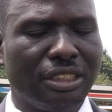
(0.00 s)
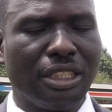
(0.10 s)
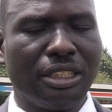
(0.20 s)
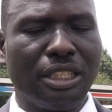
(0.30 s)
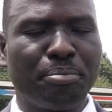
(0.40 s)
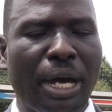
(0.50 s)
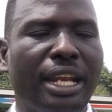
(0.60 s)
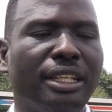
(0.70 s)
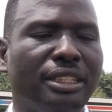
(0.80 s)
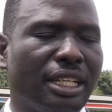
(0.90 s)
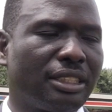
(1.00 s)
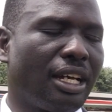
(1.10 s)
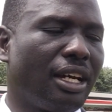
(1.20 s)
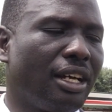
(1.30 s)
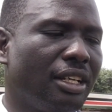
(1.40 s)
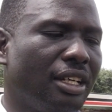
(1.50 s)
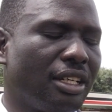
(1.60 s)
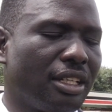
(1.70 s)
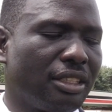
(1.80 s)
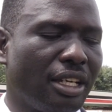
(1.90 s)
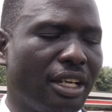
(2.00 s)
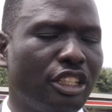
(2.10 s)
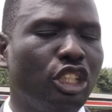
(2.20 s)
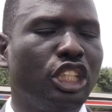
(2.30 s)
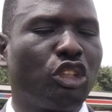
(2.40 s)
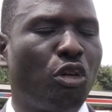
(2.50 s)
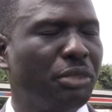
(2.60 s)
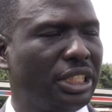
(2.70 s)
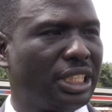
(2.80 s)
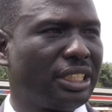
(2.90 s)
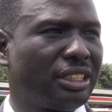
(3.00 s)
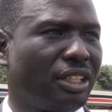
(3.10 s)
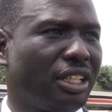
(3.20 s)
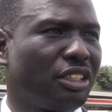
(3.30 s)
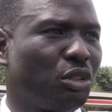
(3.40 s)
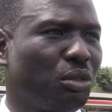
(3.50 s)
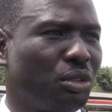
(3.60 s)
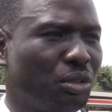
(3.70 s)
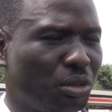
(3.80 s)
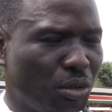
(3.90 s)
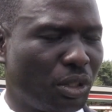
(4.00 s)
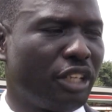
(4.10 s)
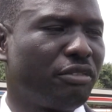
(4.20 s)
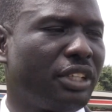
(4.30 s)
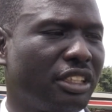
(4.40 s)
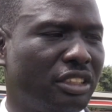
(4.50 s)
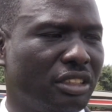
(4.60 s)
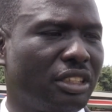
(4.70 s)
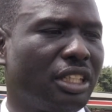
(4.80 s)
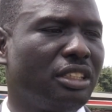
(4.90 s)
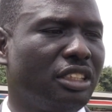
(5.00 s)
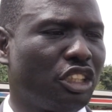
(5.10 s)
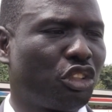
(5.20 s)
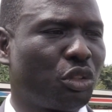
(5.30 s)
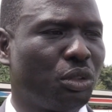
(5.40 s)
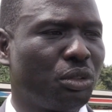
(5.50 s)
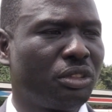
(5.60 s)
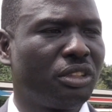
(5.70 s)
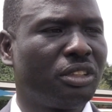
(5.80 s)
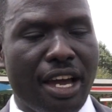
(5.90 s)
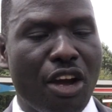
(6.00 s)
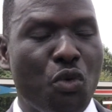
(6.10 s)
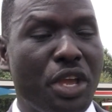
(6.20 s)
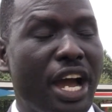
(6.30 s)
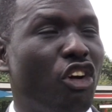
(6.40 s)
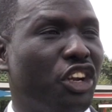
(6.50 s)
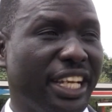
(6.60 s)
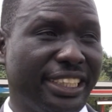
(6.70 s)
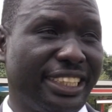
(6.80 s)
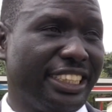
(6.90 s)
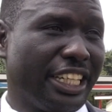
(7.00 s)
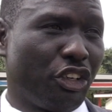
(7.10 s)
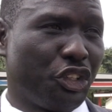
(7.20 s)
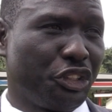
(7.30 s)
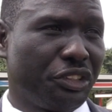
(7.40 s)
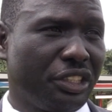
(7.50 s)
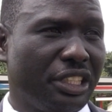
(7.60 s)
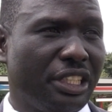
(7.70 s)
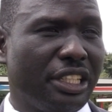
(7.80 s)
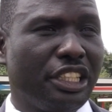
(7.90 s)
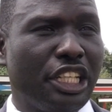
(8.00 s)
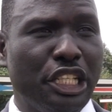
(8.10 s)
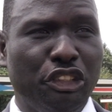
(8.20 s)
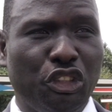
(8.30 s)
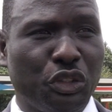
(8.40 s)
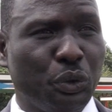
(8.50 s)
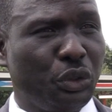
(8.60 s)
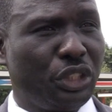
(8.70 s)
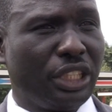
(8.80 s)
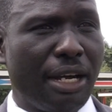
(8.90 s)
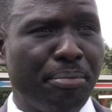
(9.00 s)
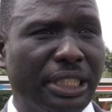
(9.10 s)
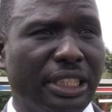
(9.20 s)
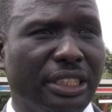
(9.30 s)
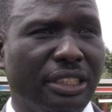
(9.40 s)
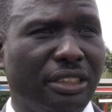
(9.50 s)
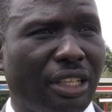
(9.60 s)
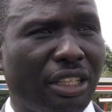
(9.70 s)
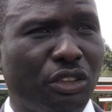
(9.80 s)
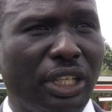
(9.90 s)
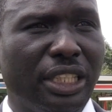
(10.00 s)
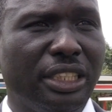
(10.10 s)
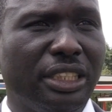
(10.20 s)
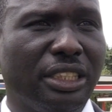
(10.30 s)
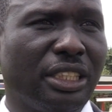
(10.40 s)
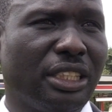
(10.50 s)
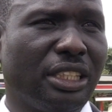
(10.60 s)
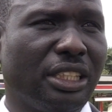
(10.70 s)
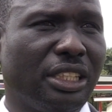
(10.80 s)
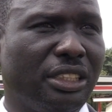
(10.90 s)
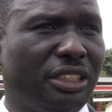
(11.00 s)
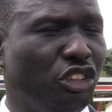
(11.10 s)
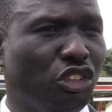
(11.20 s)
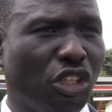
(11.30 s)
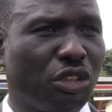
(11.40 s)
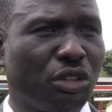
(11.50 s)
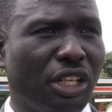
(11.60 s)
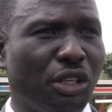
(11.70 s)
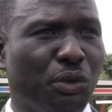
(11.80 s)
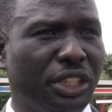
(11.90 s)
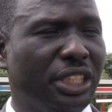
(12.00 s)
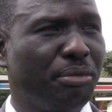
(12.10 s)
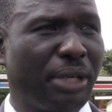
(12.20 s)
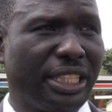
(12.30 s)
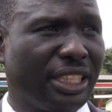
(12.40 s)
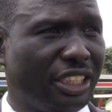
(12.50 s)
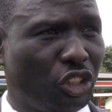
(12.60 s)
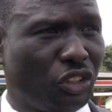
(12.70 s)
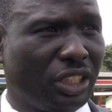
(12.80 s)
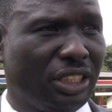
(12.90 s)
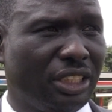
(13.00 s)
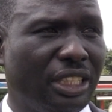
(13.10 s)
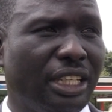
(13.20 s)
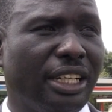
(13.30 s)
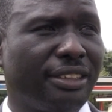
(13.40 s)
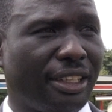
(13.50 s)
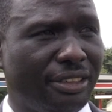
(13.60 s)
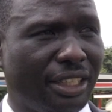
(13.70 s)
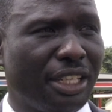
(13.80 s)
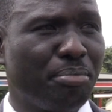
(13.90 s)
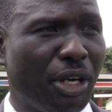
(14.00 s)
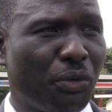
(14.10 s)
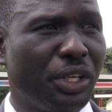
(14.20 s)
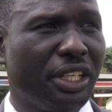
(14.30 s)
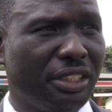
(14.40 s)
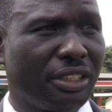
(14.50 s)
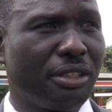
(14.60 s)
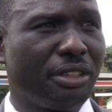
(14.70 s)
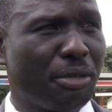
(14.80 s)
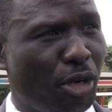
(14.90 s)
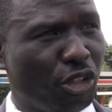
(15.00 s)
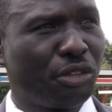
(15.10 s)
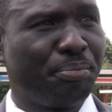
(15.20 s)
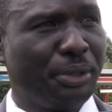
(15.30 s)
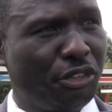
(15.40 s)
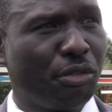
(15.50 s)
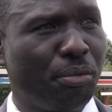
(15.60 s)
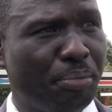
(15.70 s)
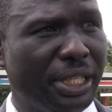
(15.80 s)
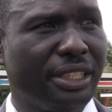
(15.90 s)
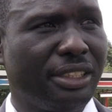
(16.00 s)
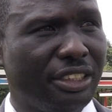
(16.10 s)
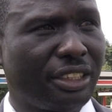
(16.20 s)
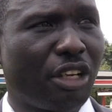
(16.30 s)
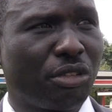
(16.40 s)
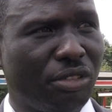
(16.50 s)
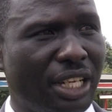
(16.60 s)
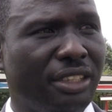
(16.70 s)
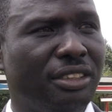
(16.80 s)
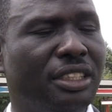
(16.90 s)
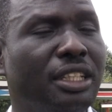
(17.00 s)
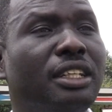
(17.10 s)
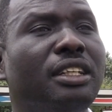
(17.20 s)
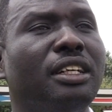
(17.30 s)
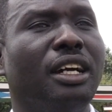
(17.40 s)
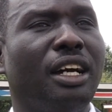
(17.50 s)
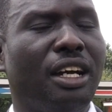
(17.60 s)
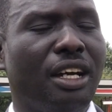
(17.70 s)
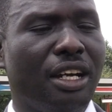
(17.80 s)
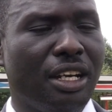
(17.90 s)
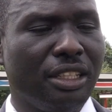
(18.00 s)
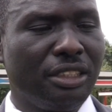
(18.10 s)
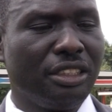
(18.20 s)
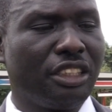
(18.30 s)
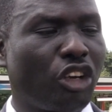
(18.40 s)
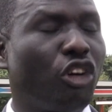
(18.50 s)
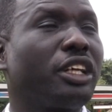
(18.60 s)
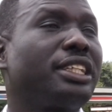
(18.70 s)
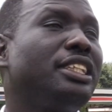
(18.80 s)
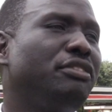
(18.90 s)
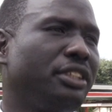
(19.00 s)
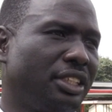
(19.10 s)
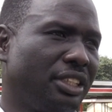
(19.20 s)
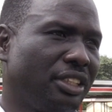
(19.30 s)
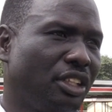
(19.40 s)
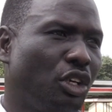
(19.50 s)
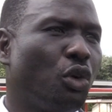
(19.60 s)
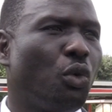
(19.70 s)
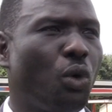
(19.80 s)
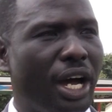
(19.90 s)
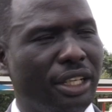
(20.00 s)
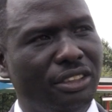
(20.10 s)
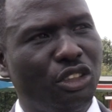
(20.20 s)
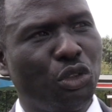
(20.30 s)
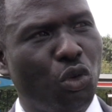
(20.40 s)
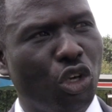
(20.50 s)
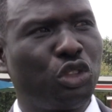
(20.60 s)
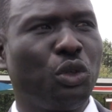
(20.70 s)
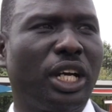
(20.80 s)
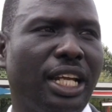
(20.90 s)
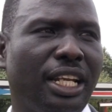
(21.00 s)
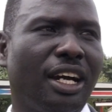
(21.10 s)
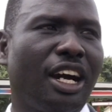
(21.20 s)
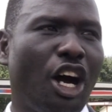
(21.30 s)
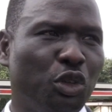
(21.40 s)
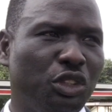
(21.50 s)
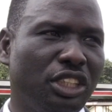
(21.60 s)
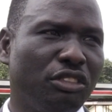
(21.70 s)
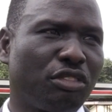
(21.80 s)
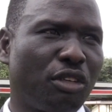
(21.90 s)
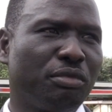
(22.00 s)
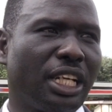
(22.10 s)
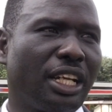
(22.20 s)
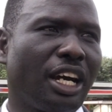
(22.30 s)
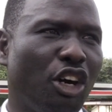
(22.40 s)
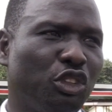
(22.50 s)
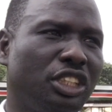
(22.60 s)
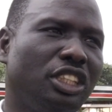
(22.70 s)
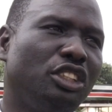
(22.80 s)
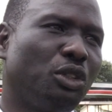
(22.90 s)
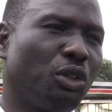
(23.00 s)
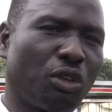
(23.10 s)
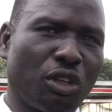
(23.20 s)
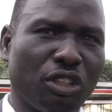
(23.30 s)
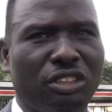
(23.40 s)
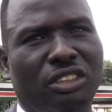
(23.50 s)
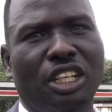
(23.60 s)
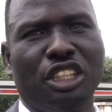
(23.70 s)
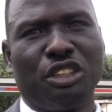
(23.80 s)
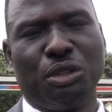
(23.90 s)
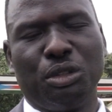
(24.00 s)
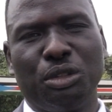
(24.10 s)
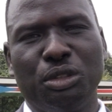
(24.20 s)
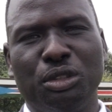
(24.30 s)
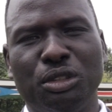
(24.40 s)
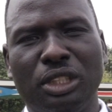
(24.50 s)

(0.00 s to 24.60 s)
the parents that are really committed to help their children in the school. We are connecting the road. The insecurity happening is actually, it is not within my territory. As I said, Magwi is the most peaceful place in South Sudan. It is a connectivity. Once you go to another county, from the other county, you cross to